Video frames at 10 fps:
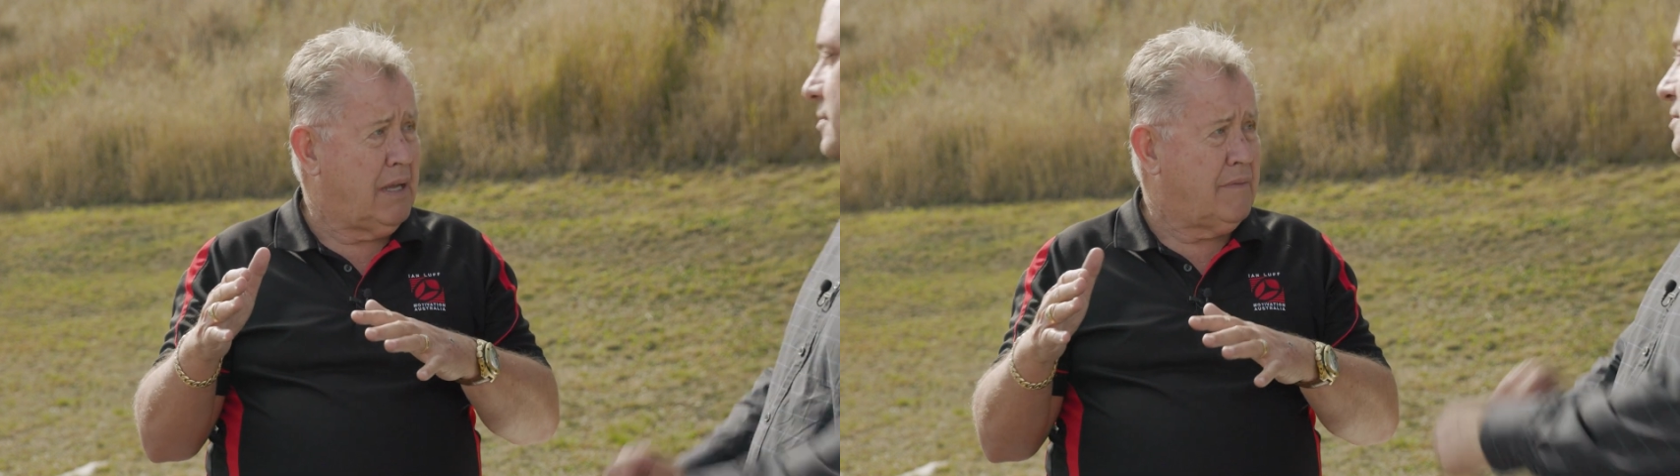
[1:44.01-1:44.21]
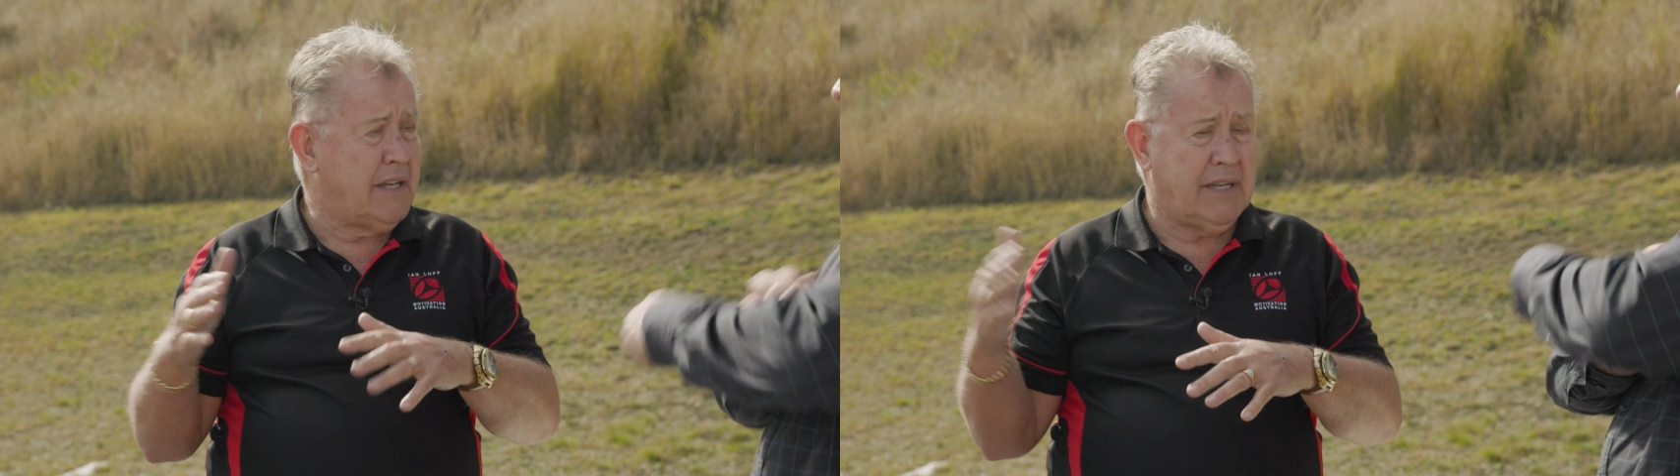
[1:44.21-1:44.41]

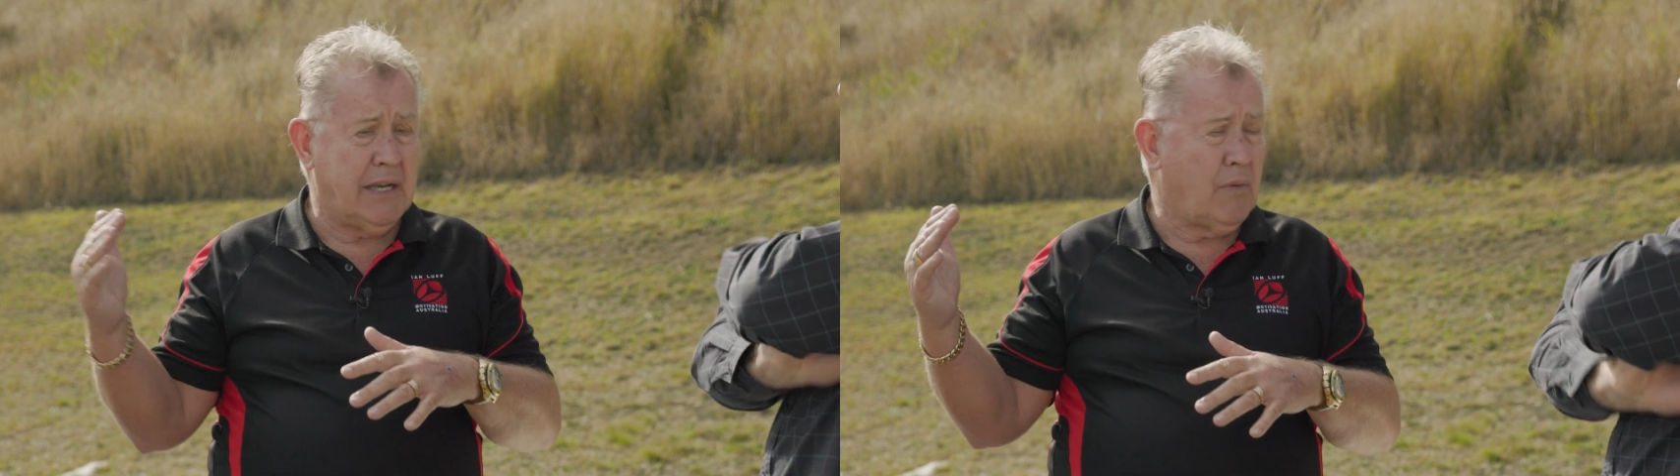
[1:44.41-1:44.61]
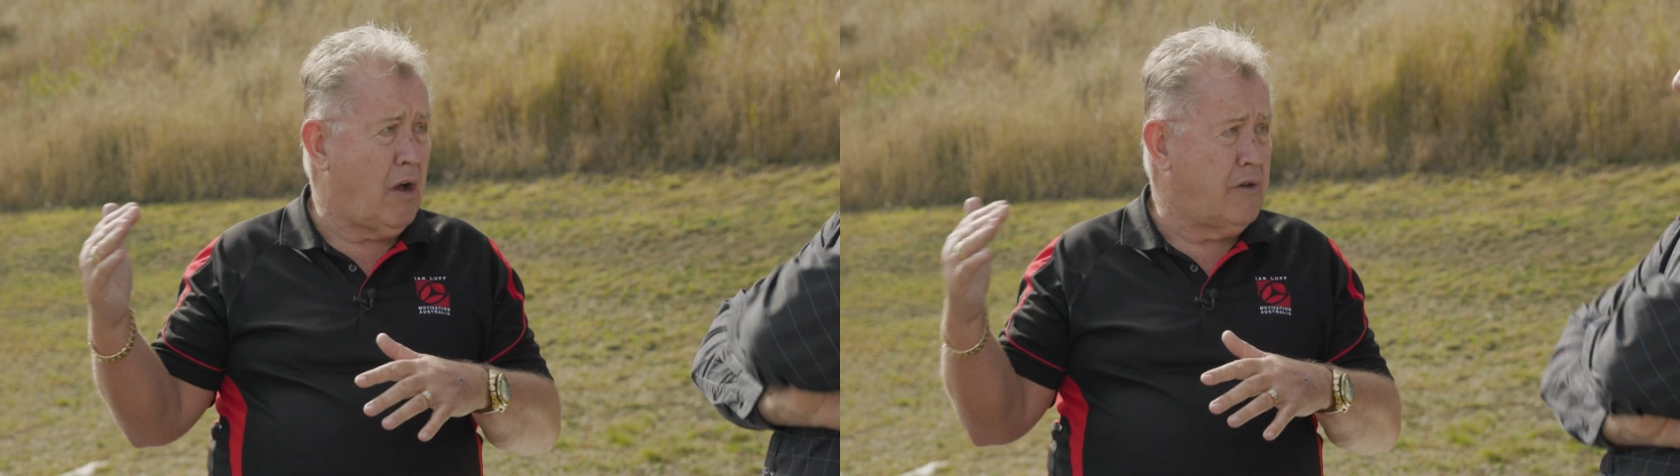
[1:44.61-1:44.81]
they tend
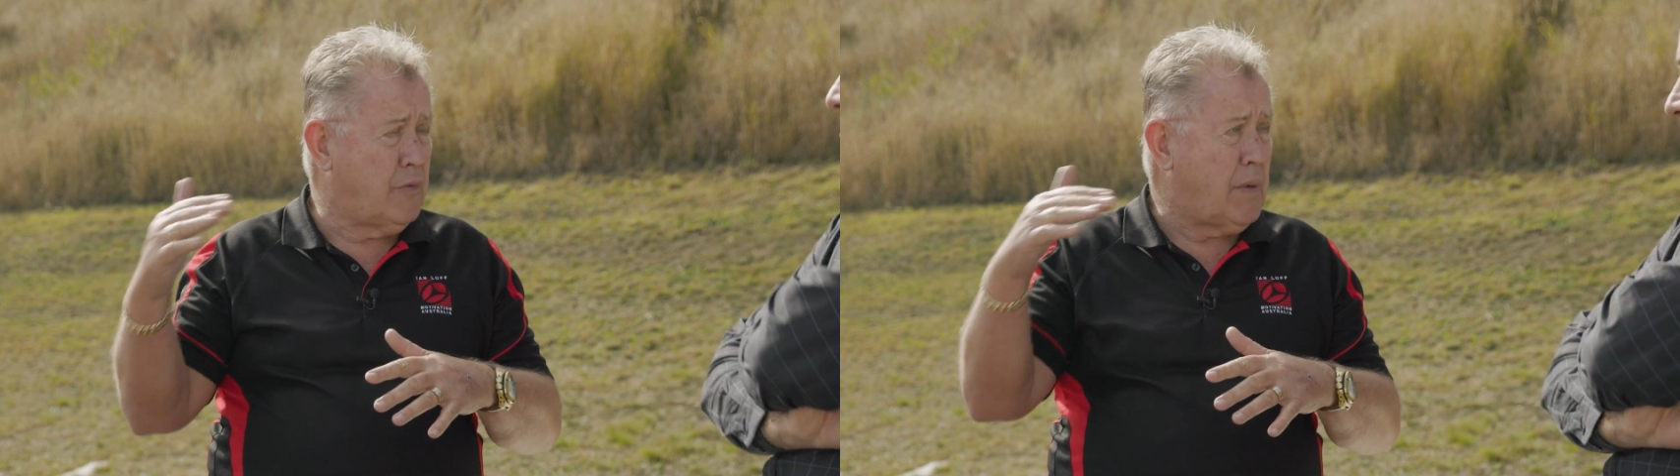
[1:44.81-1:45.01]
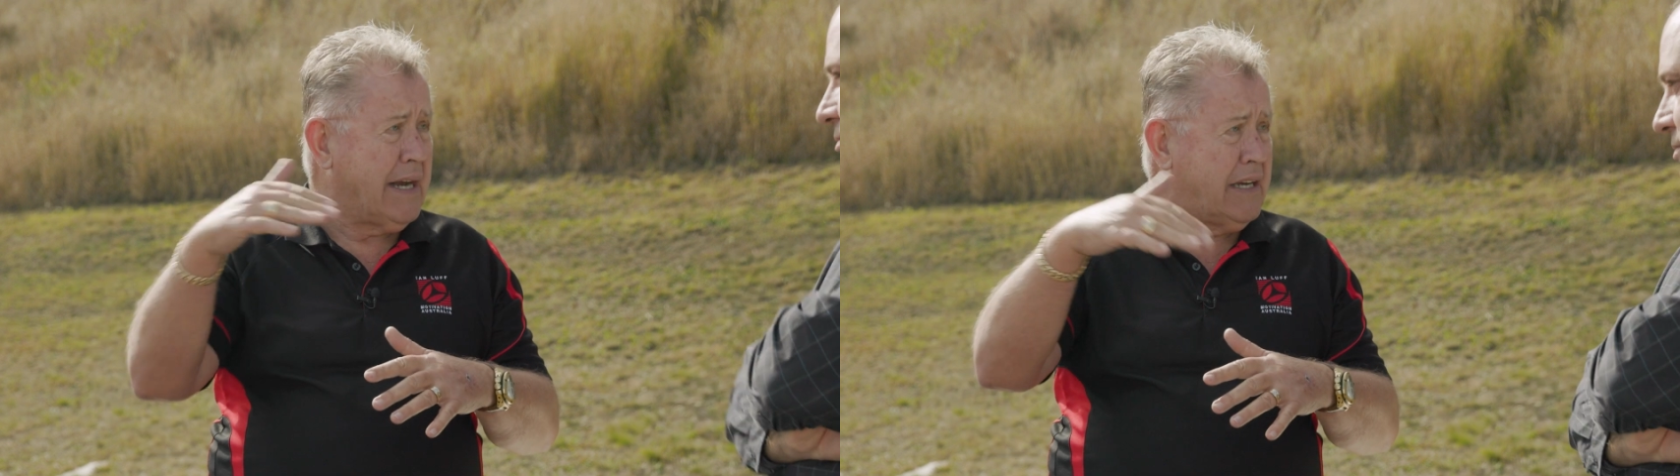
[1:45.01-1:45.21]
to
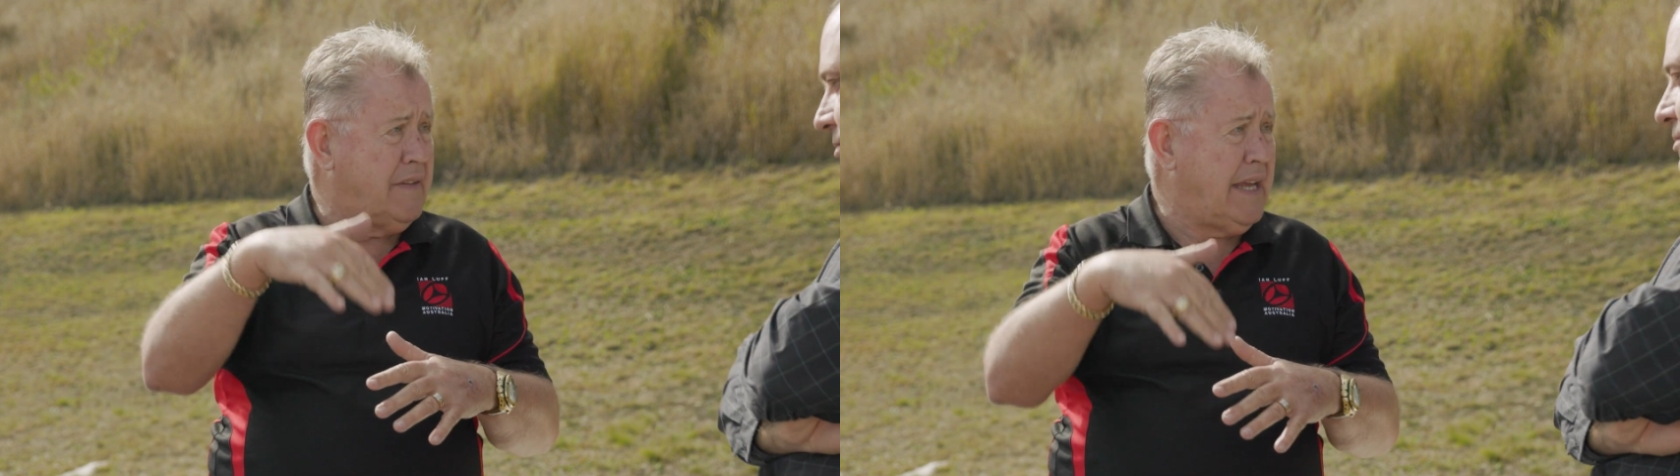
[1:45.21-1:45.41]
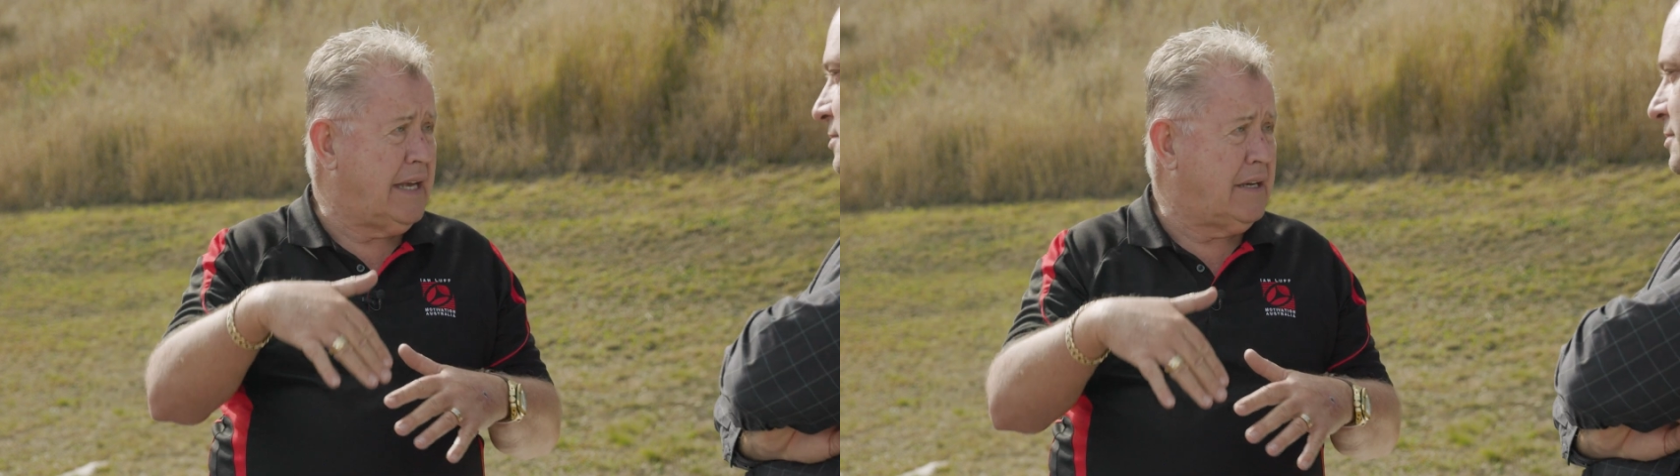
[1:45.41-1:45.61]
over-brake to
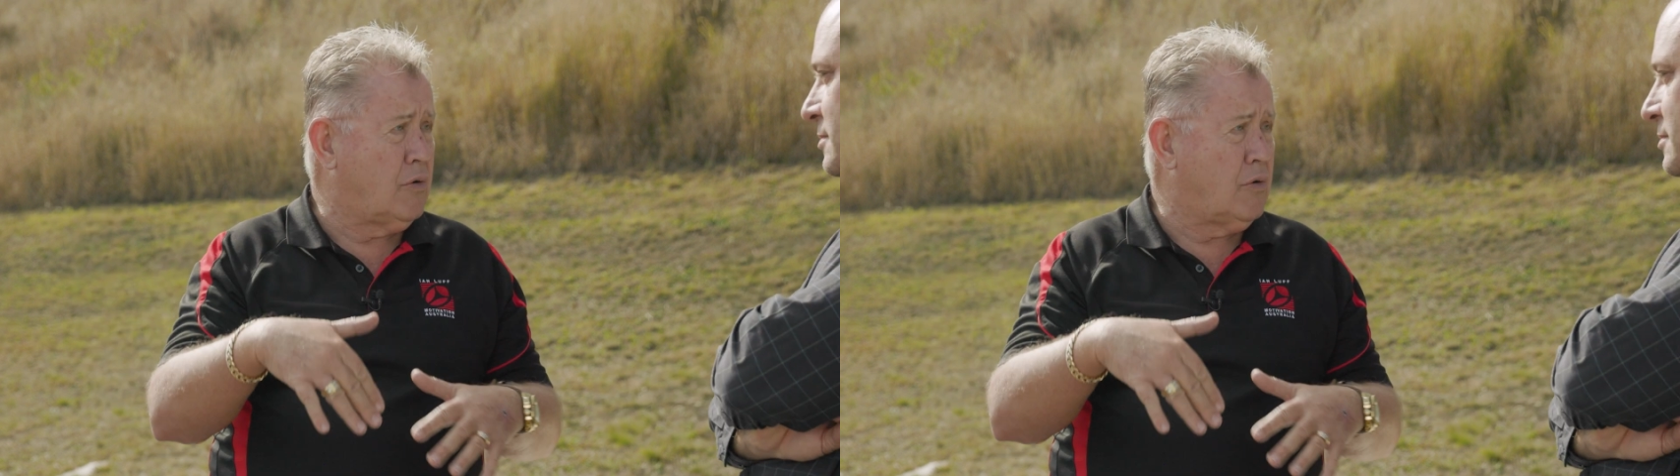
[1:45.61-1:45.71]
the end,